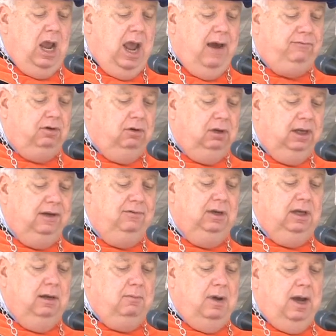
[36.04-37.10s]
After
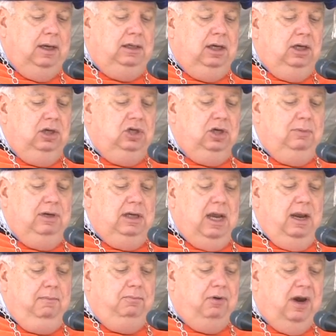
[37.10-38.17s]
leaving MIT, she
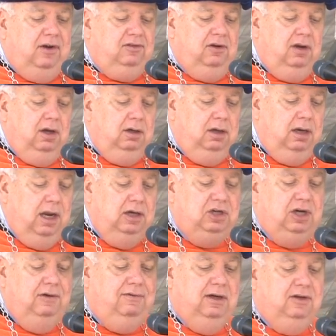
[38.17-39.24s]
became president and
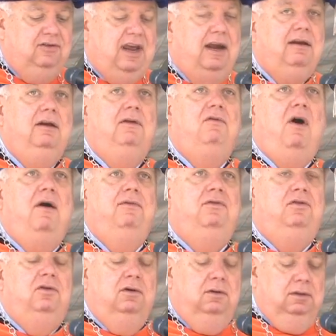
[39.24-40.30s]
chief executive
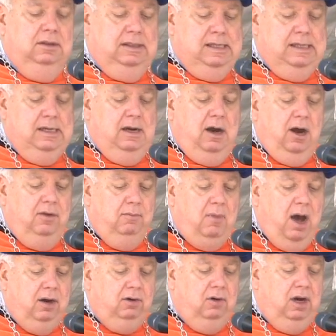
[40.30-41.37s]
officer of the
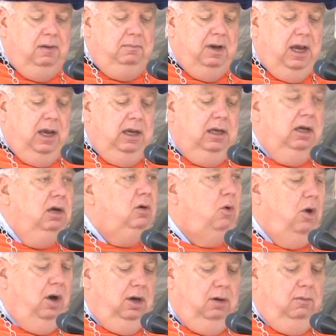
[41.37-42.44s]
Monterey Bay
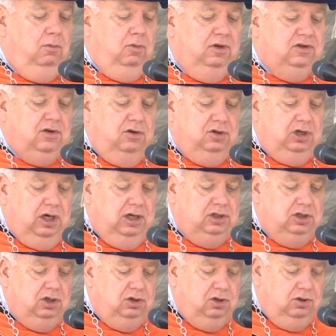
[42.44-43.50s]
Aquarium Research
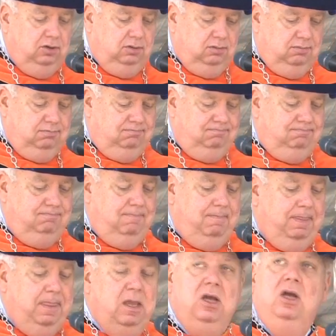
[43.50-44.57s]
Institute.
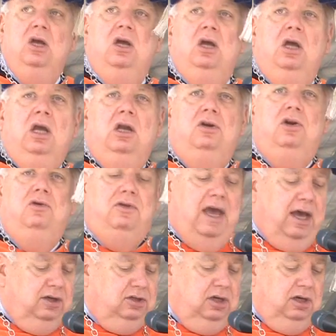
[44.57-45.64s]
In
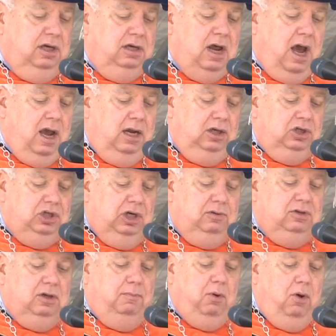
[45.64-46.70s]
2009, she
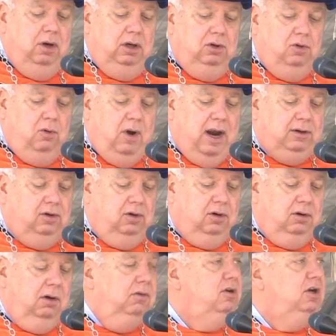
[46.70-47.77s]
was appointed
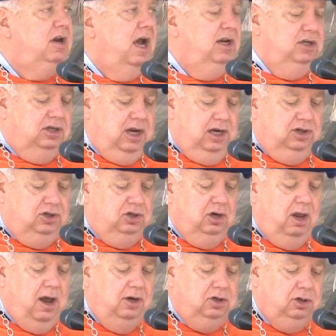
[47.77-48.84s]
director of the United States
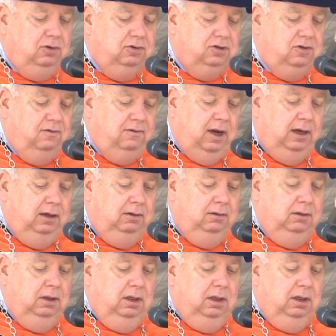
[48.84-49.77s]
Geological Survey